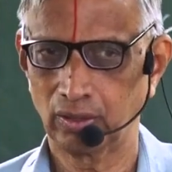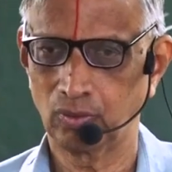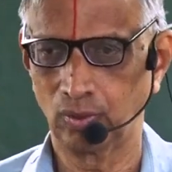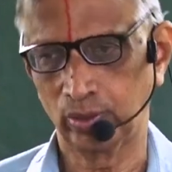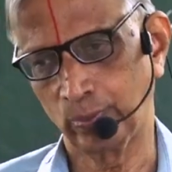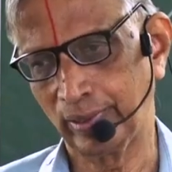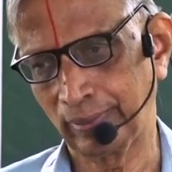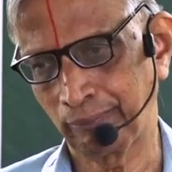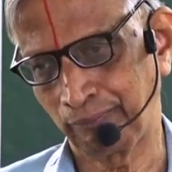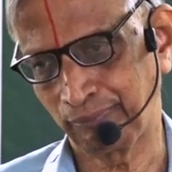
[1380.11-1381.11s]
whole domain.
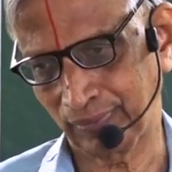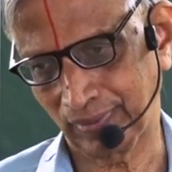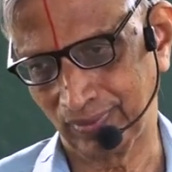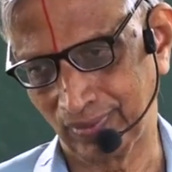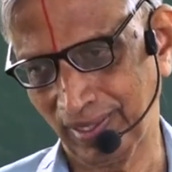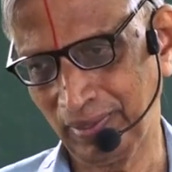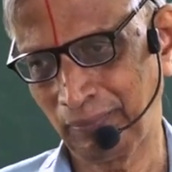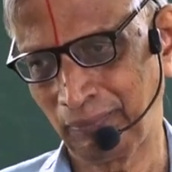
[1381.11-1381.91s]
Okay?